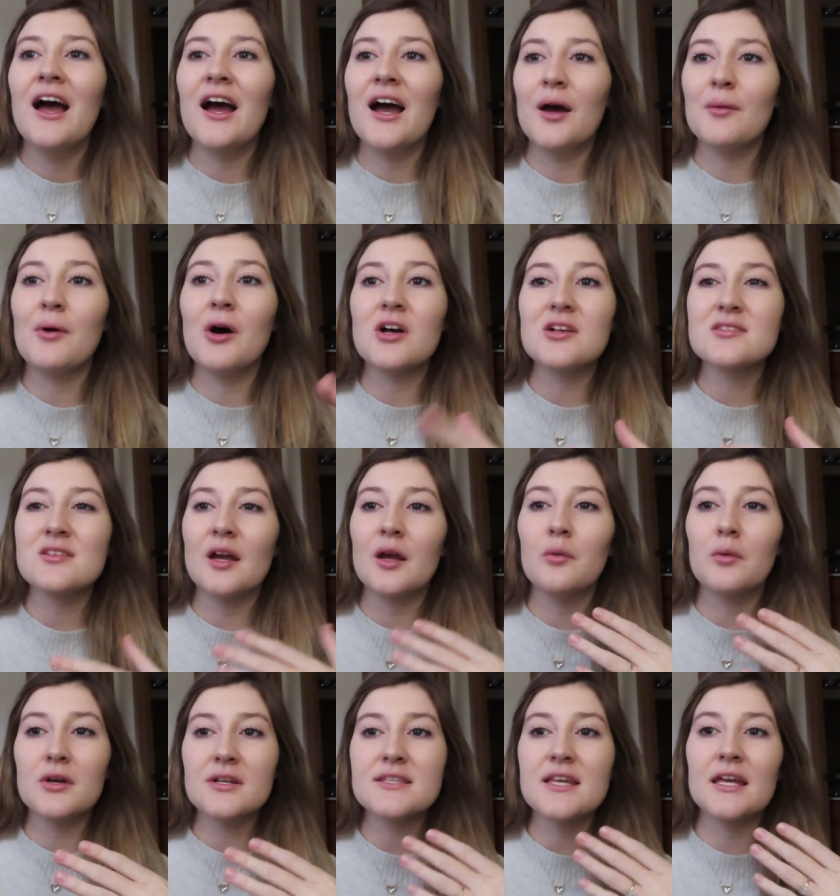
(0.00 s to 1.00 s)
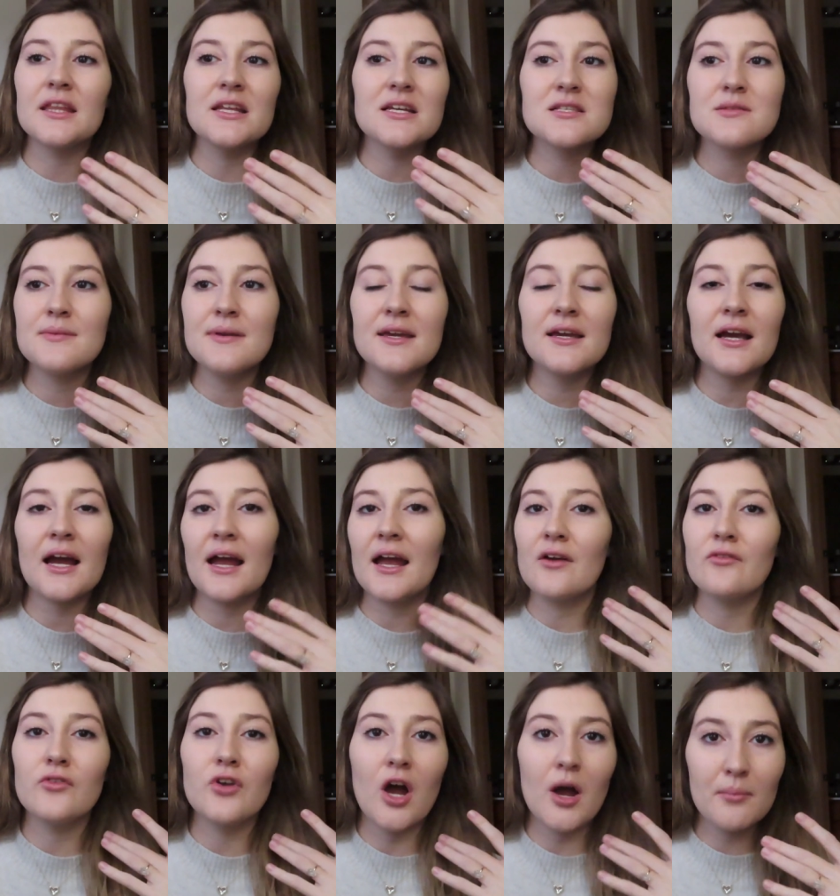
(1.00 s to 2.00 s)
um, also, I will say this week I
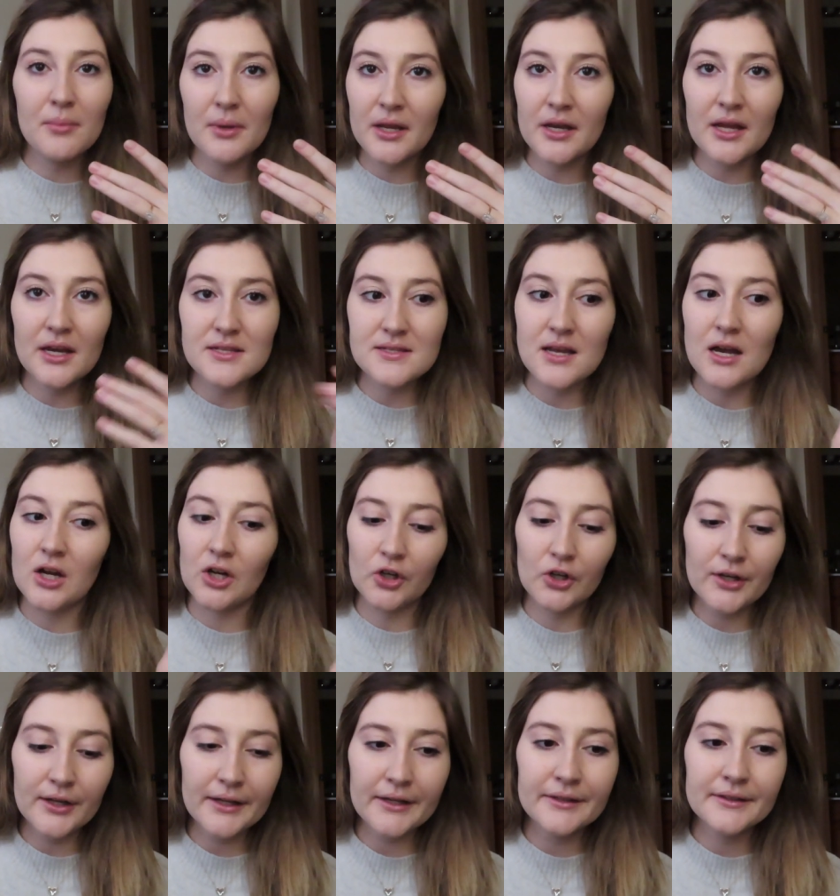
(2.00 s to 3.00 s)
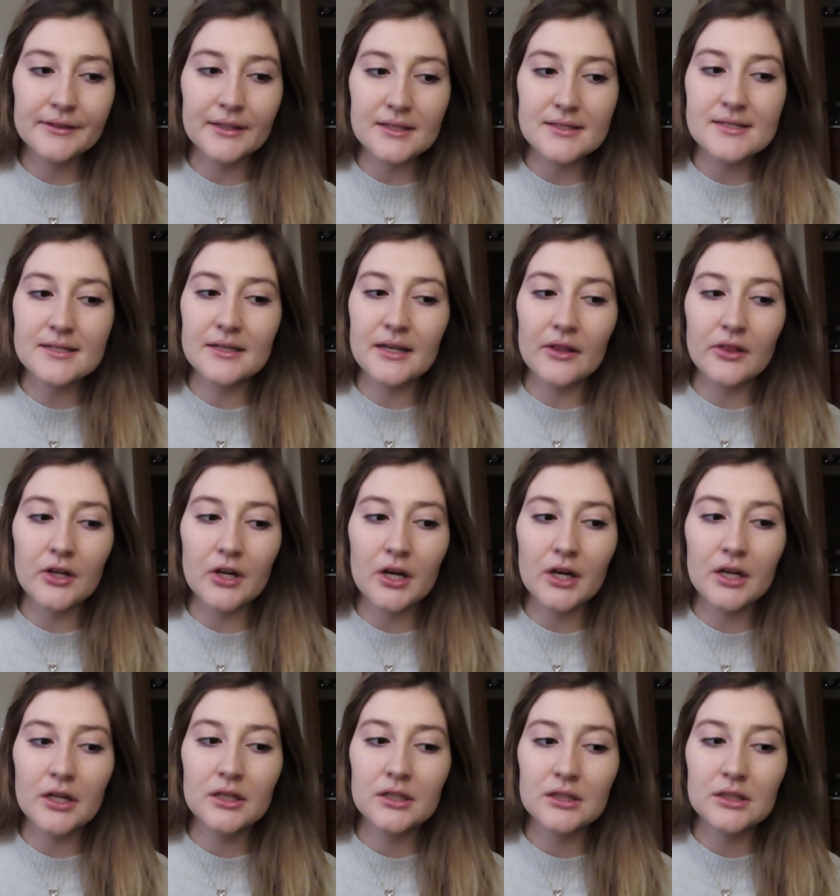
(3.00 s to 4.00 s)
have not been as hungry. That's
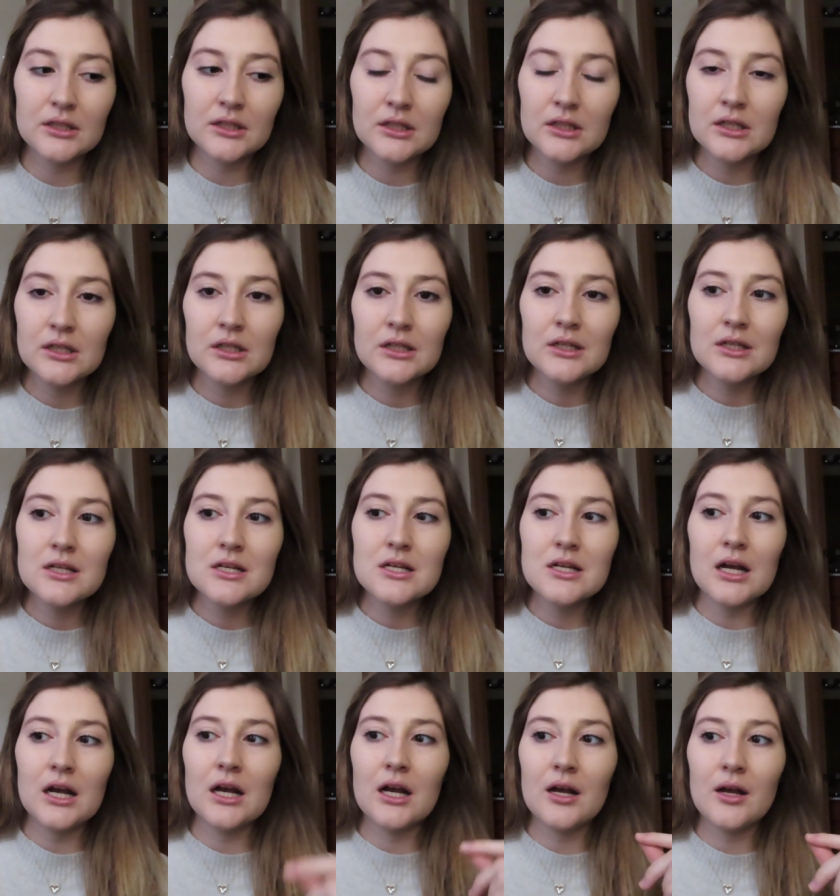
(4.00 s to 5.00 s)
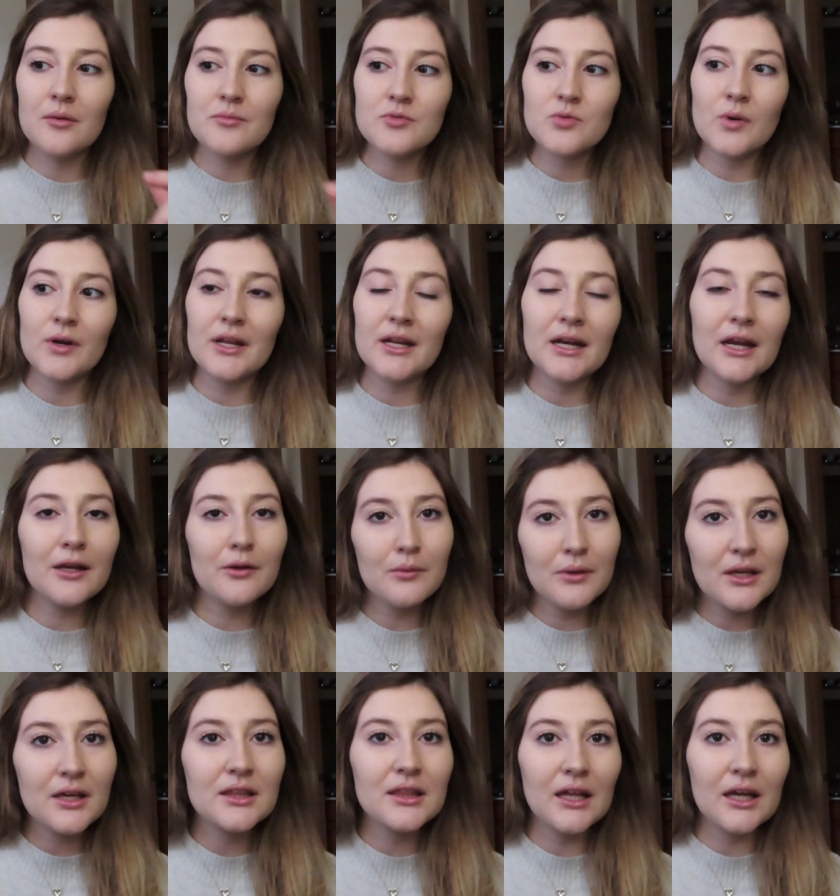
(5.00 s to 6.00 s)
another um, 29
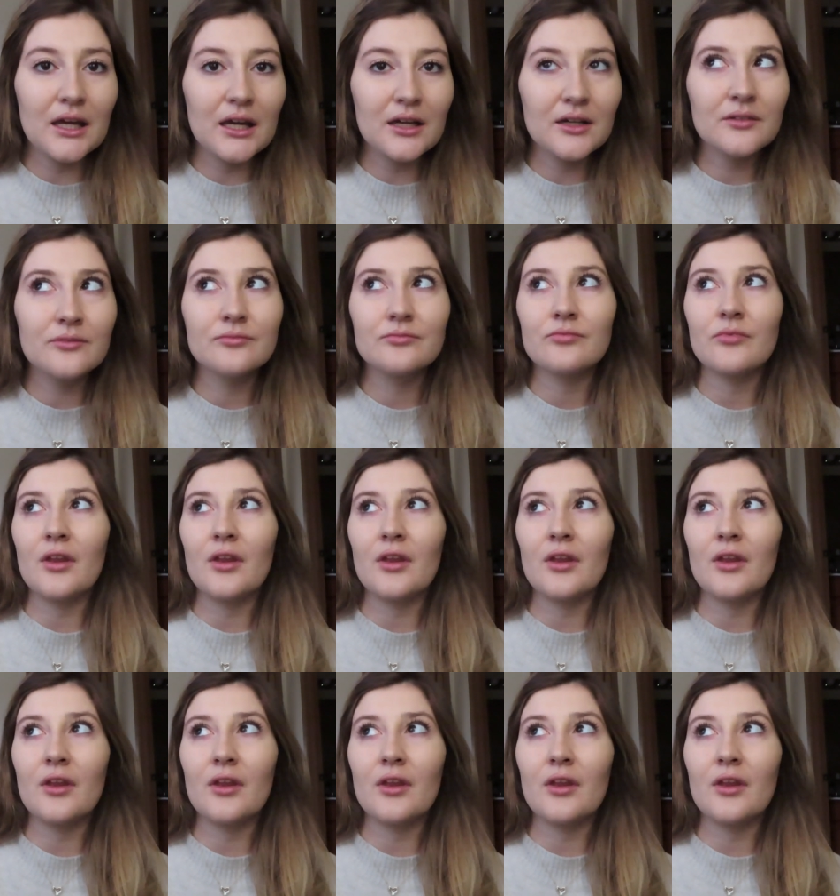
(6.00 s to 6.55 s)
week thing.